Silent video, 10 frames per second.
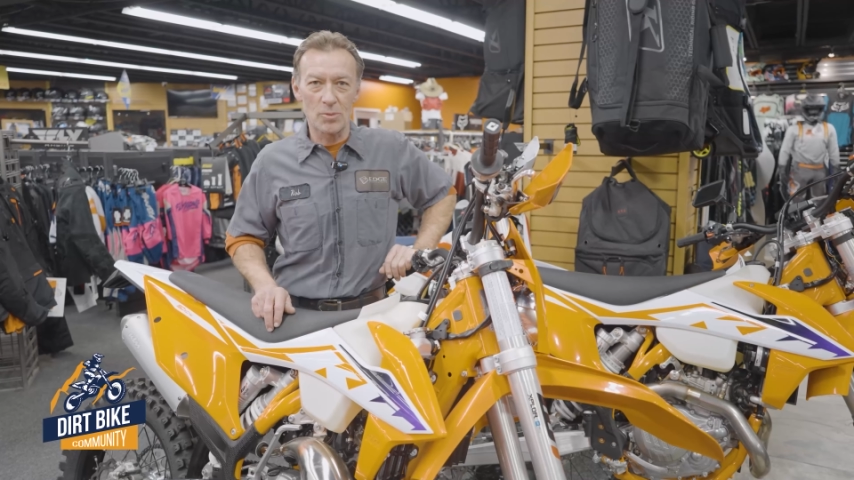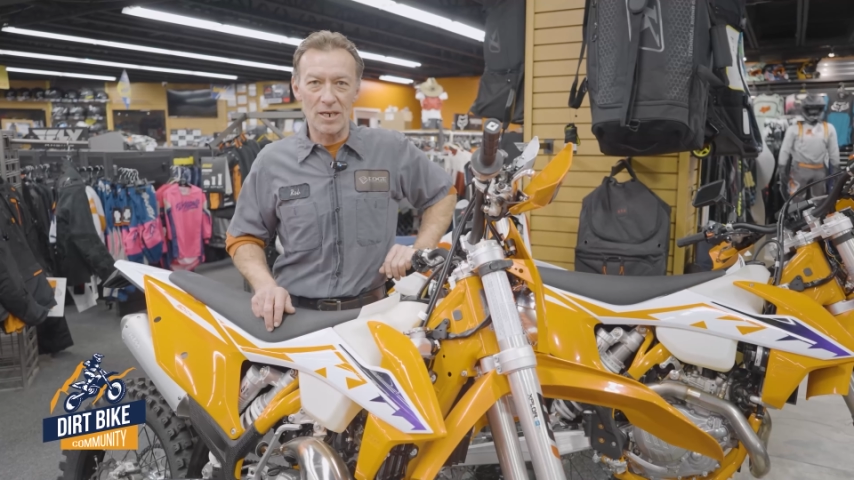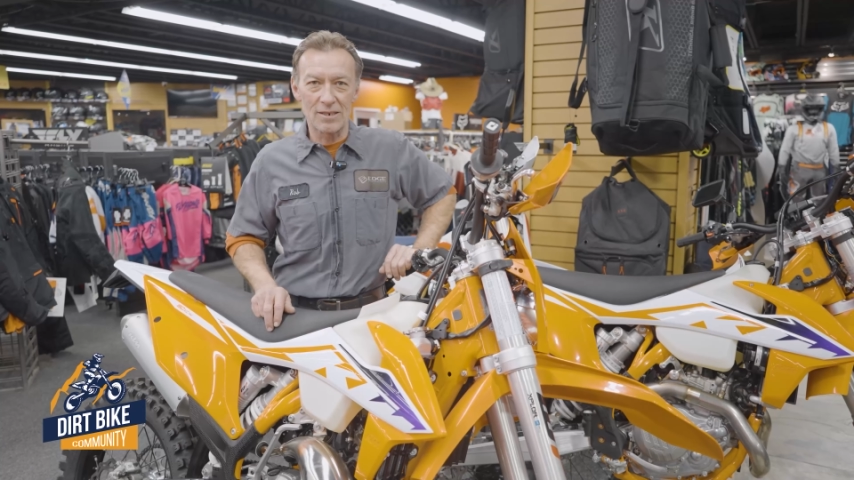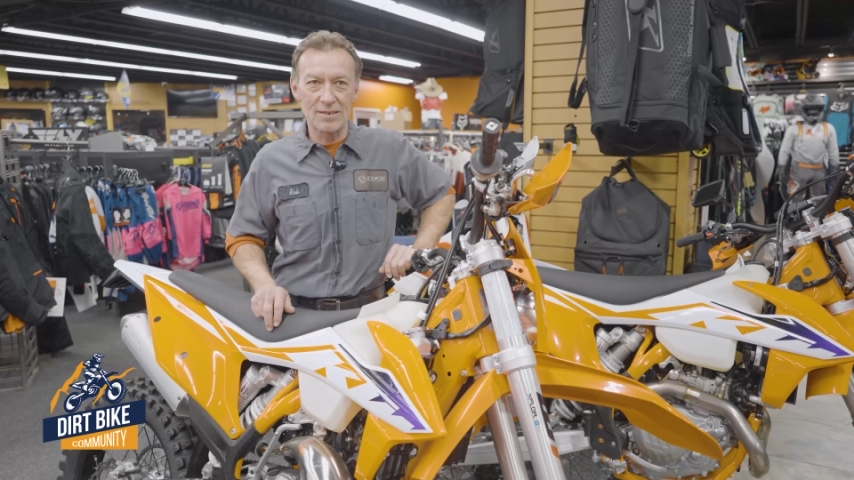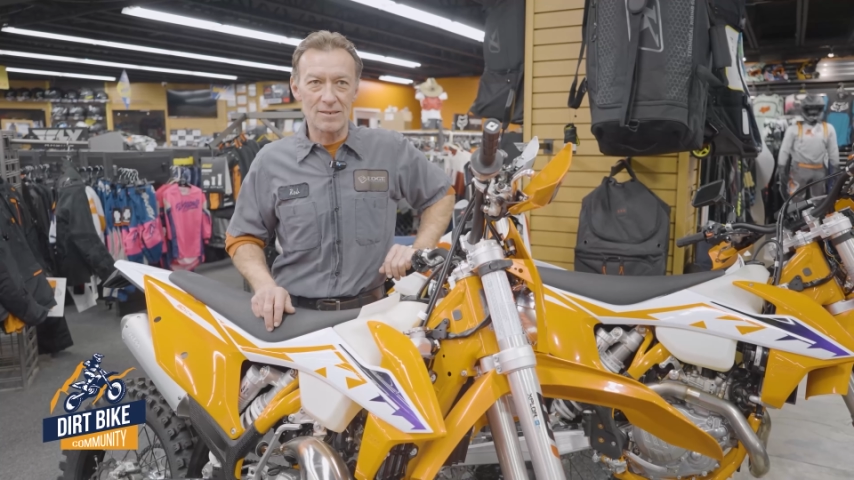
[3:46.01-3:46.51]

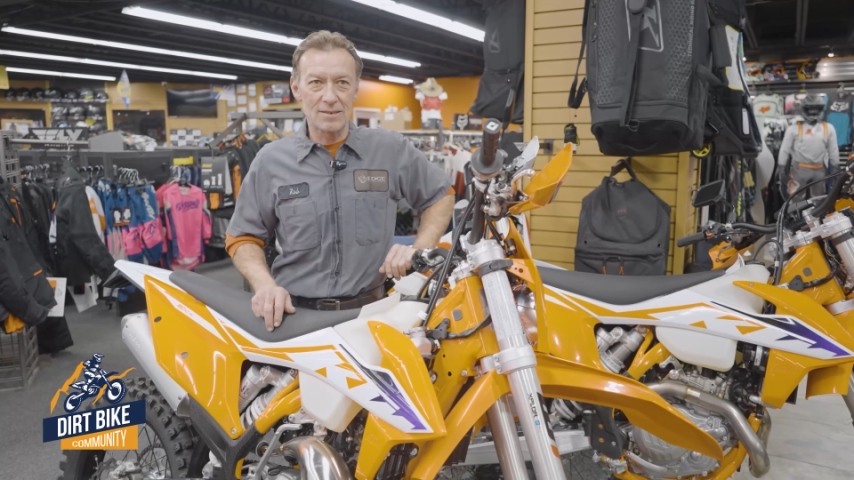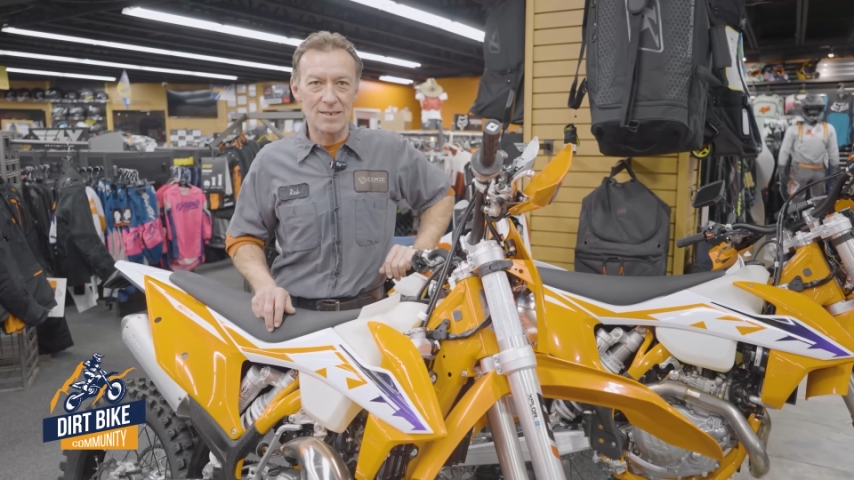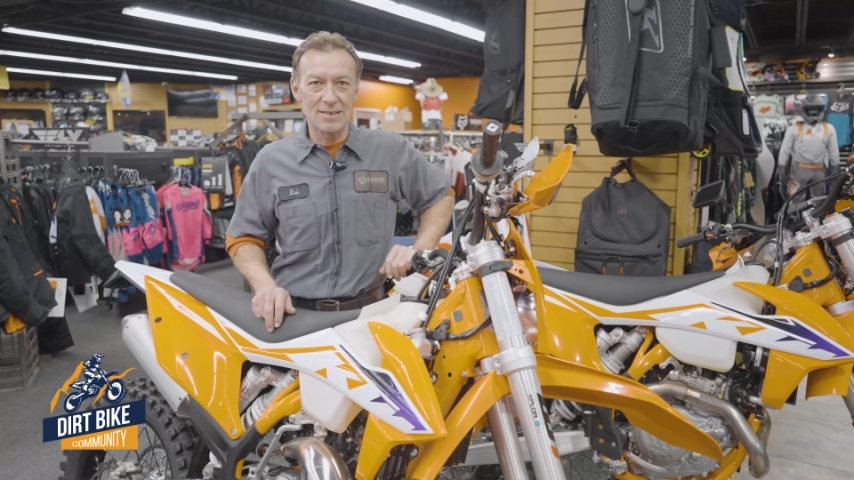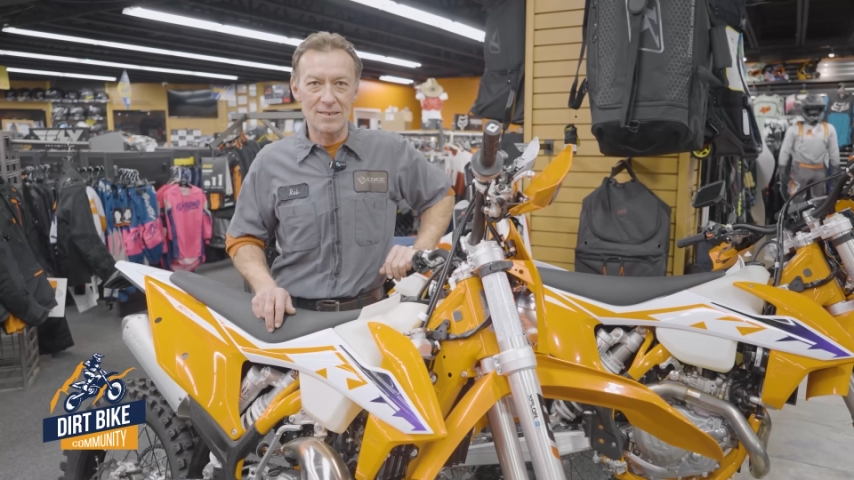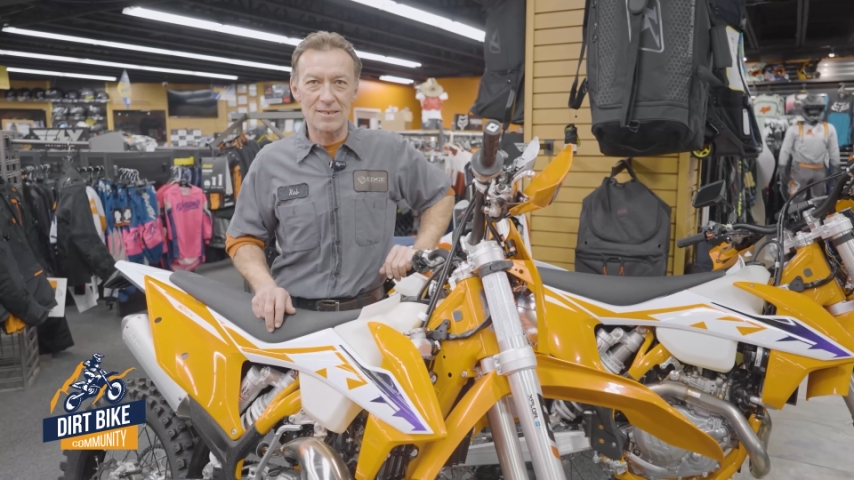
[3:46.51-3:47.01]
body
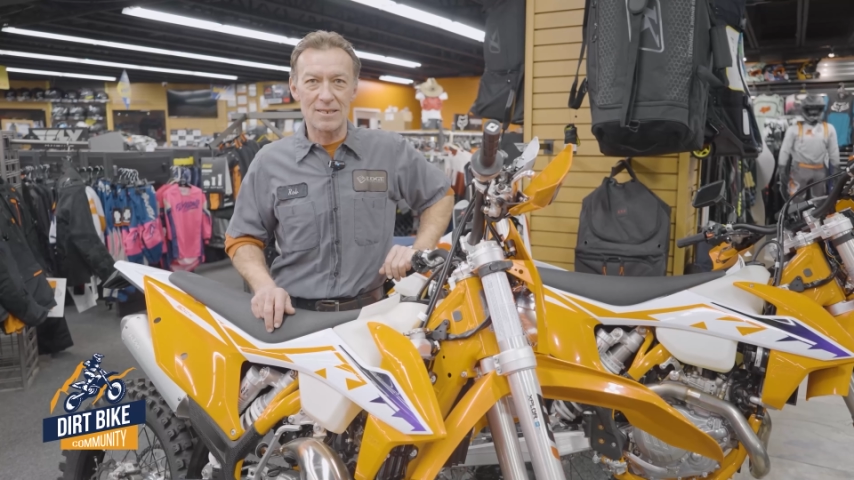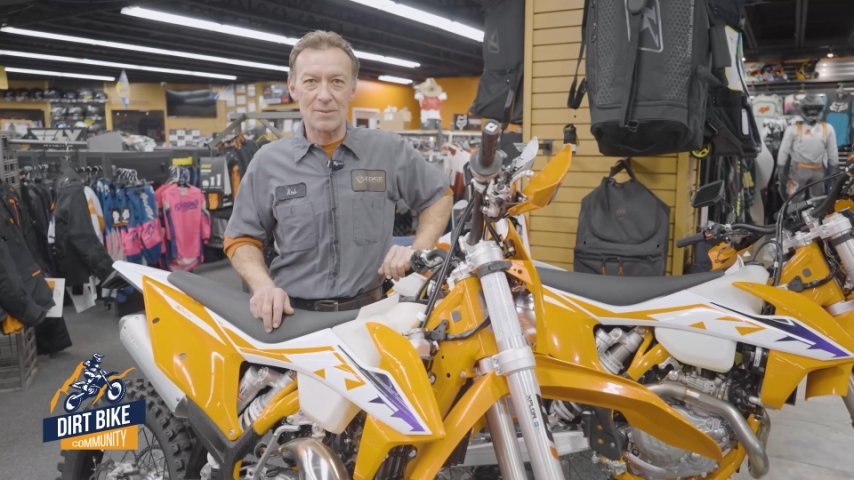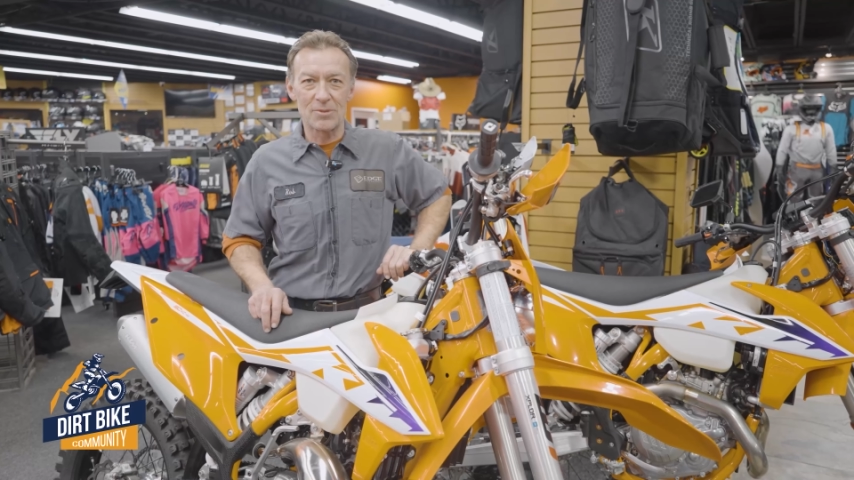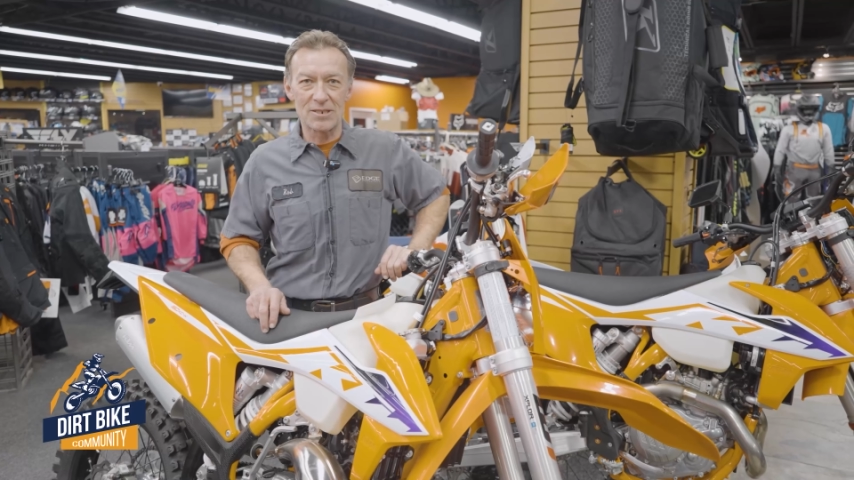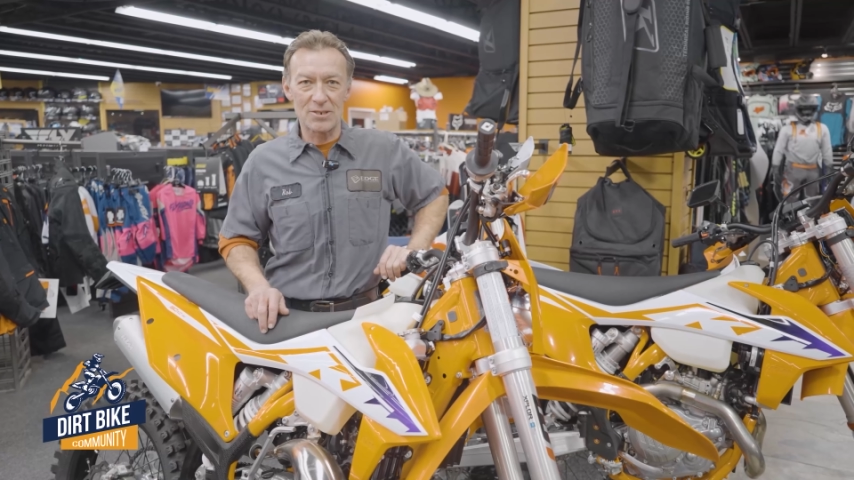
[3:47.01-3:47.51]
assembly.